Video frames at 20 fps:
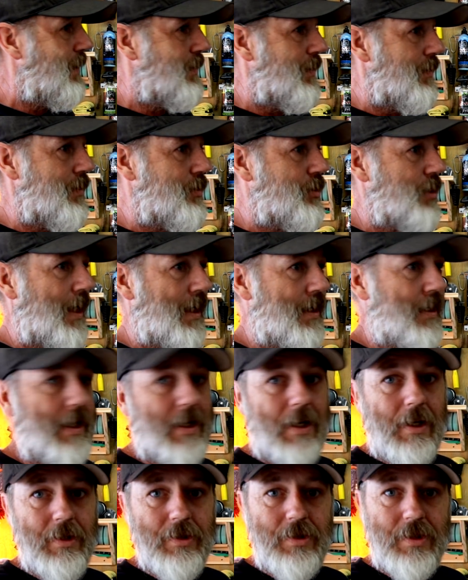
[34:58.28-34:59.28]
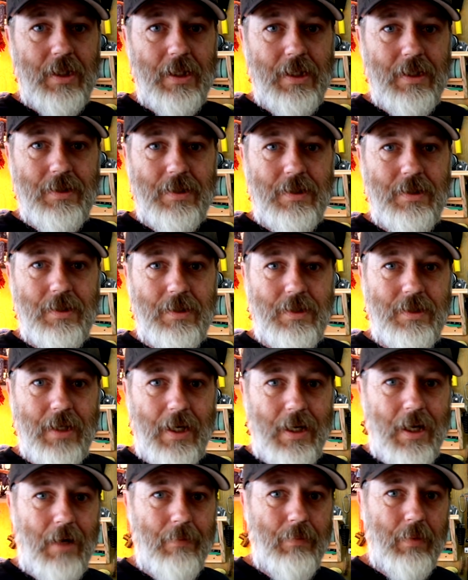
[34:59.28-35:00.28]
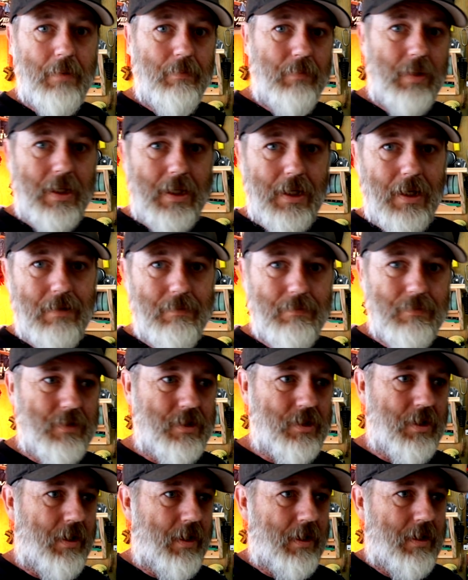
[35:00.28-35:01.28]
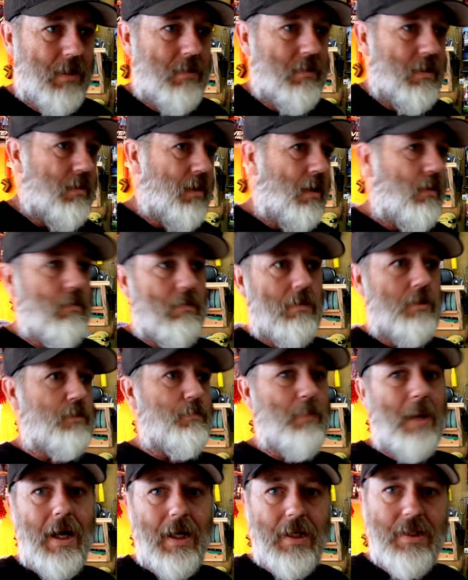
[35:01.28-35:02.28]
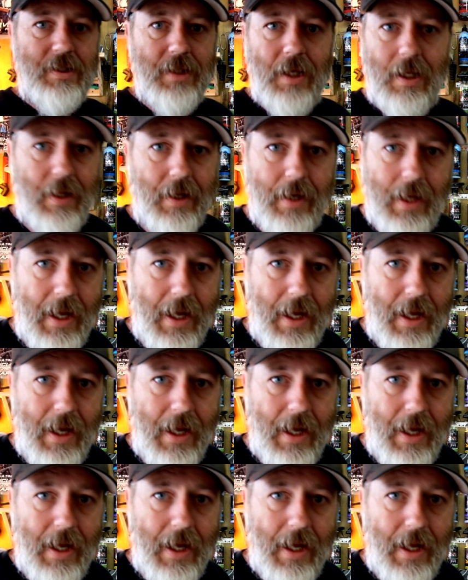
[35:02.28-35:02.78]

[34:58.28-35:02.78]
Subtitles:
that the Jay Leno's thing's set up, it becomes like, you know, is Mark selling